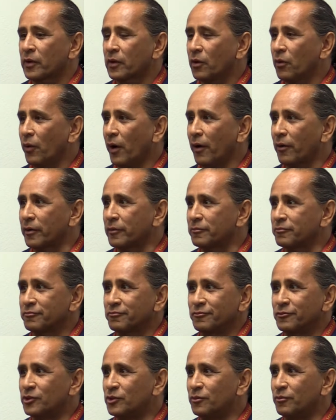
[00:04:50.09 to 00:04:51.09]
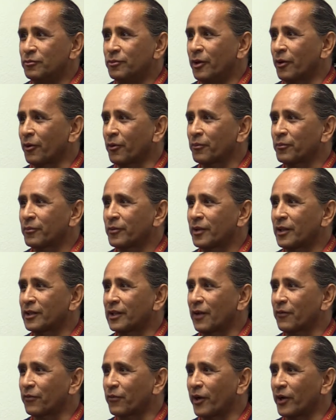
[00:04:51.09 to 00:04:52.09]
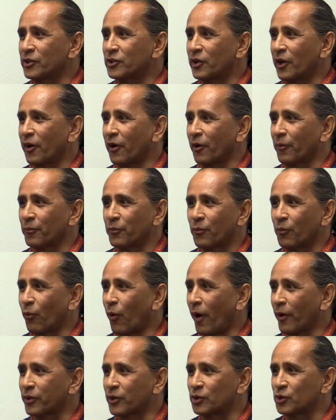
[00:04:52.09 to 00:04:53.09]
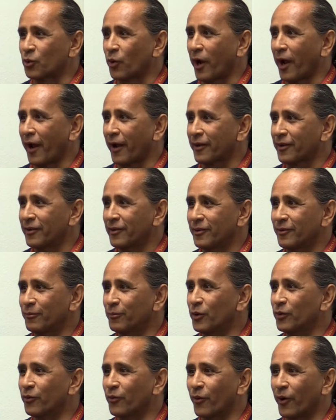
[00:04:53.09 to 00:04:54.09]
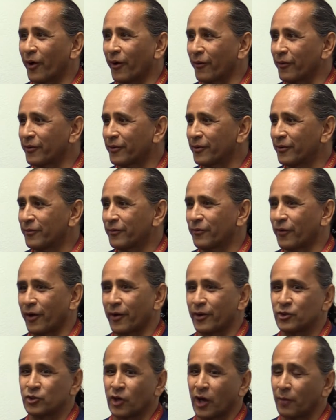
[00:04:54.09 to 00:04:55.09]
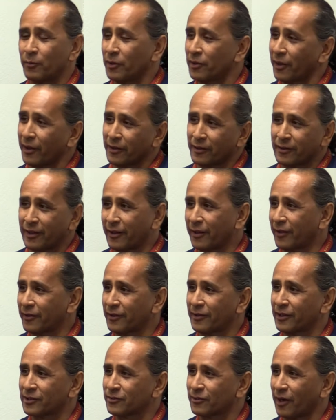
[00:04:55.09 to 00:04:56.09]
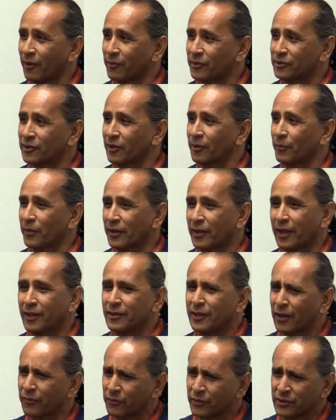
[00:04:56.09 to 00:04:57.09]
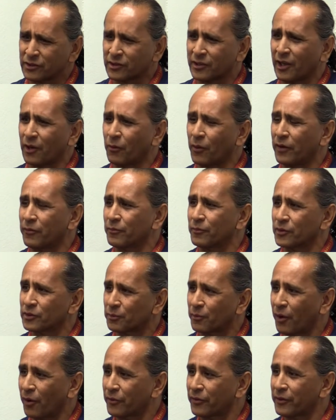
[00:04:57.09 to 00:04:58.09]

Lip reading: go out, you know, get that fresh air, walk the track, move around, find a job you like. I think that's what I would tell them. And definitely stay away from the small